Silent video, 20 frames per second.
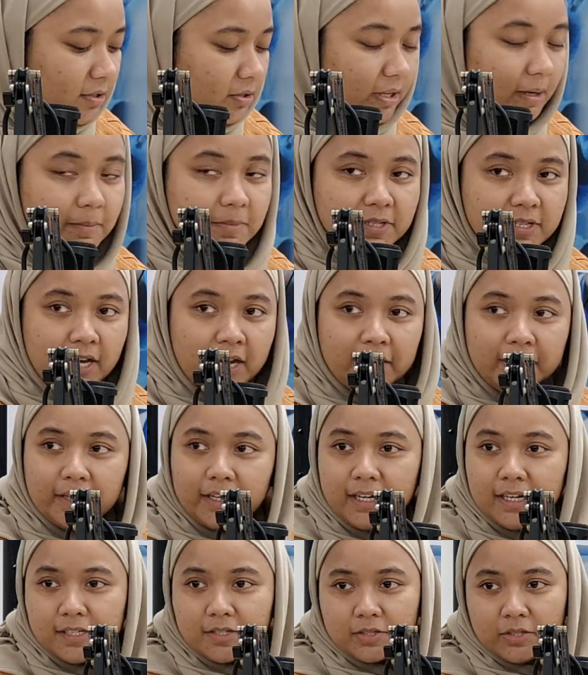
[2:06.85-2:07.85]
So, I'm
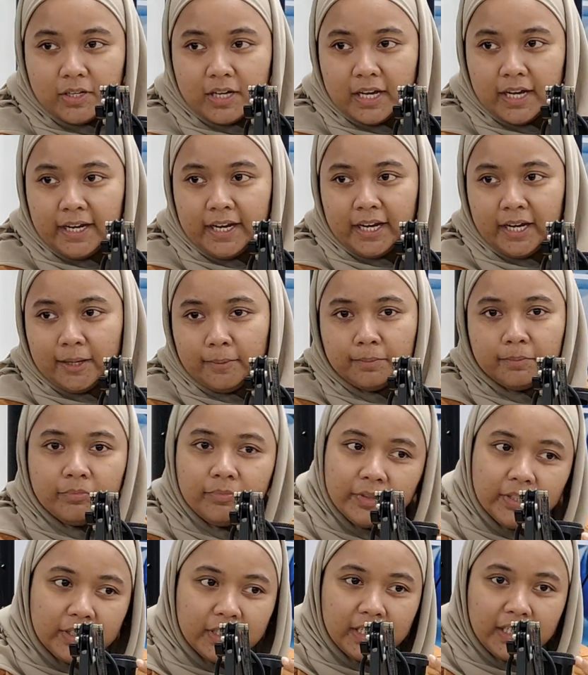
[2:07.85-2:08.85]
Zahra. So, I
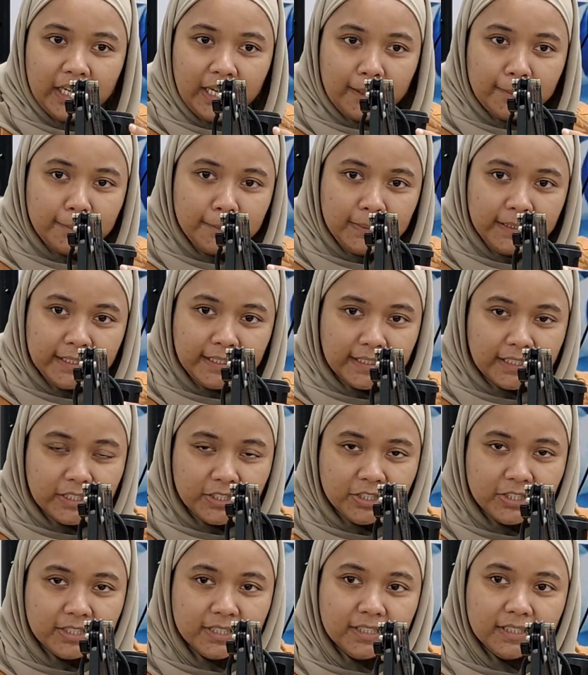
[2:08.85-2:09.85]
am the
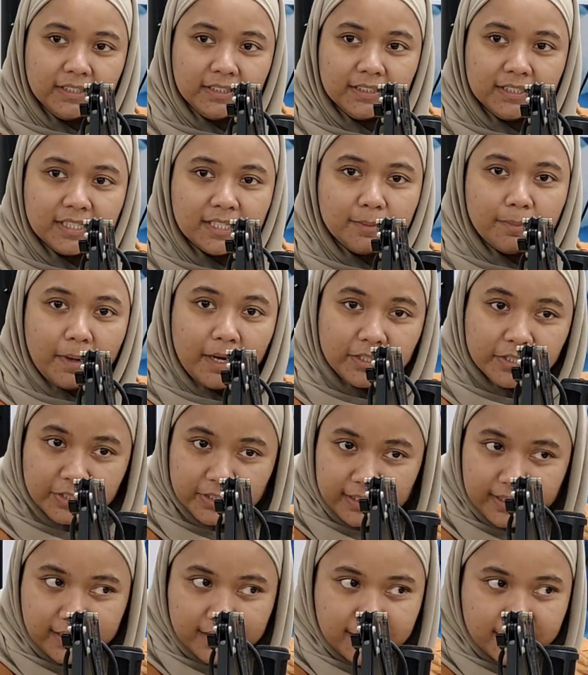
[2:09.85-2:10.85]
application
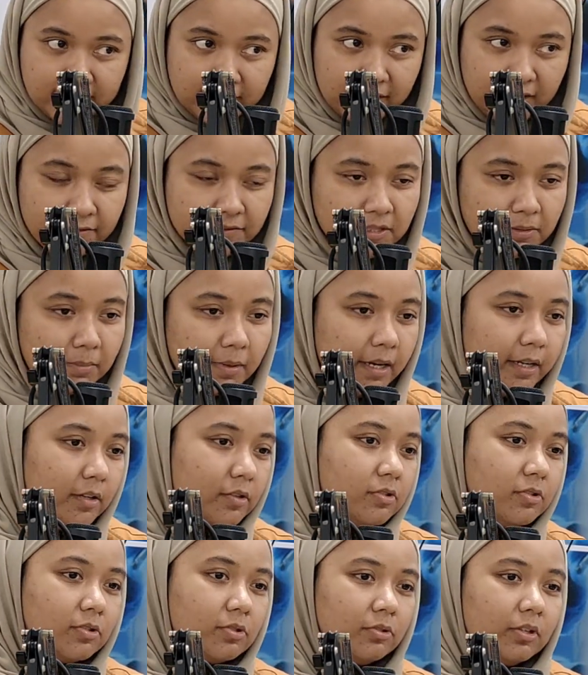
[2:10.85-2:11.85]
specialist in
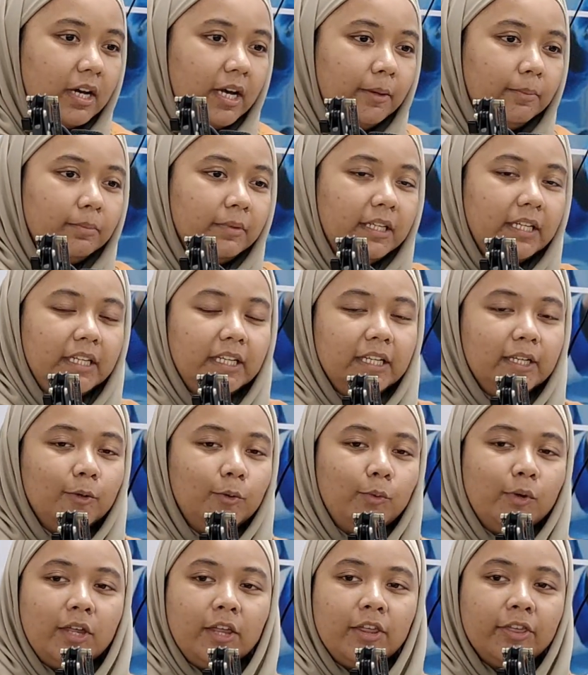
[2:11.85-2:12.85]
FCBIOS. So, I'm
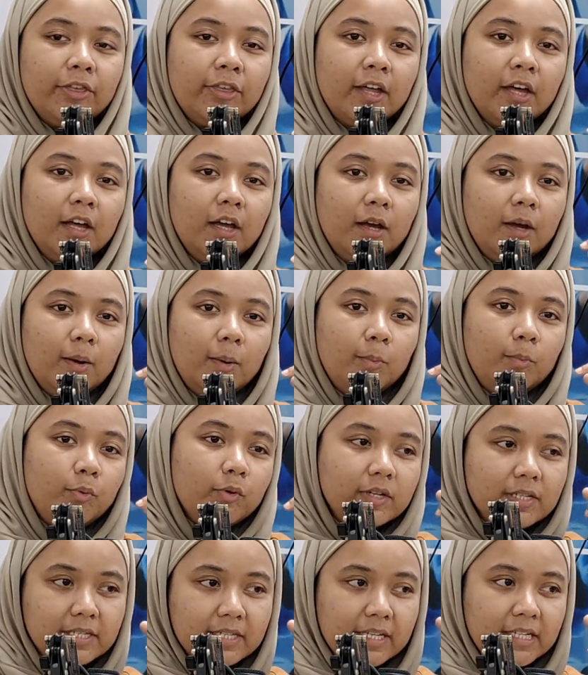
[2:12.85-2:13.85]
dealing with
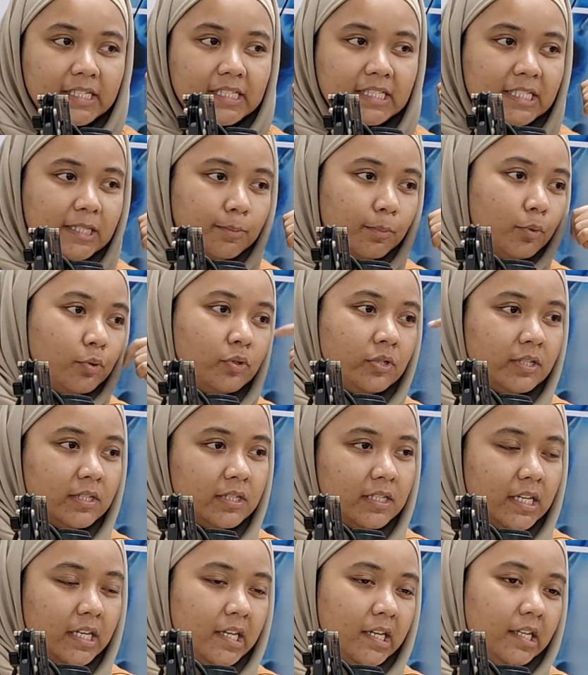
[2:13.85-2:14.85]
pre sales,
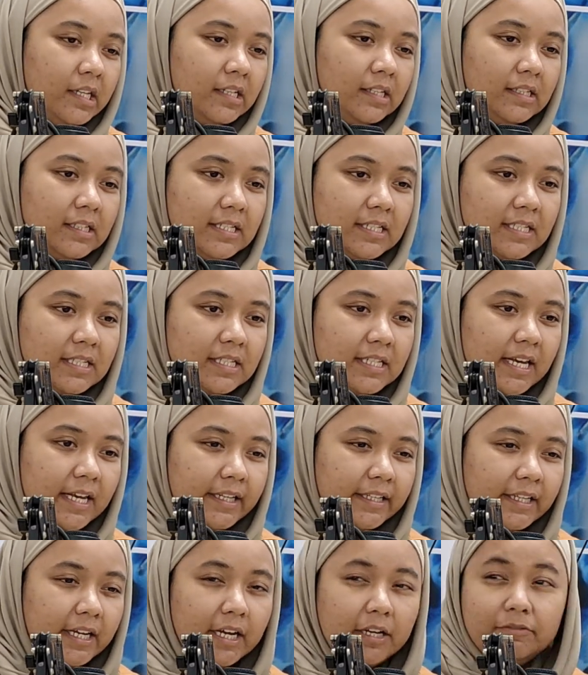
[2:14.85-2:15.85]
post sales,
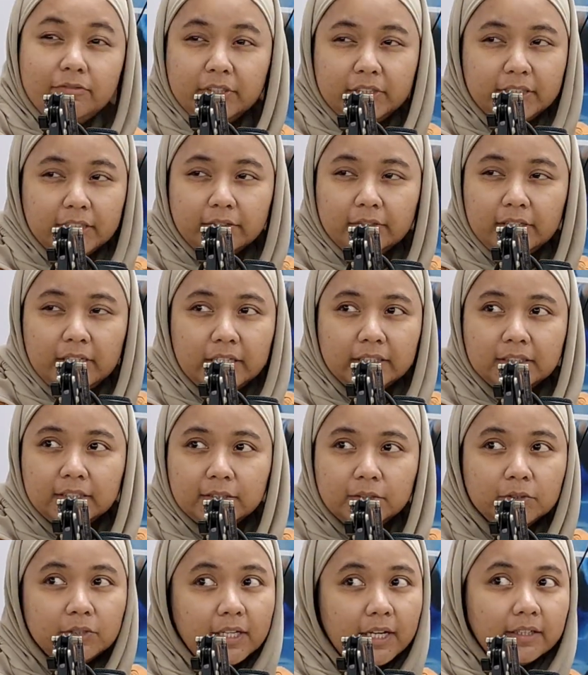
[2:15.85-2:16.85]
and everything
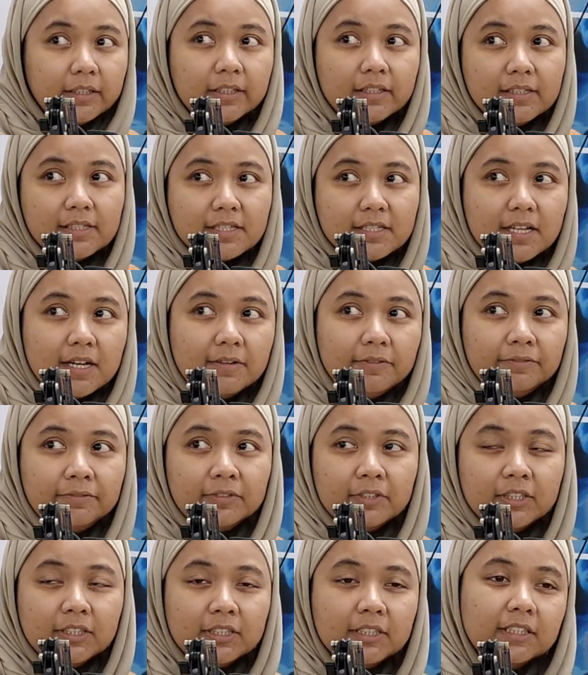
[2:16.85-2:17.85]
related to technical stuff.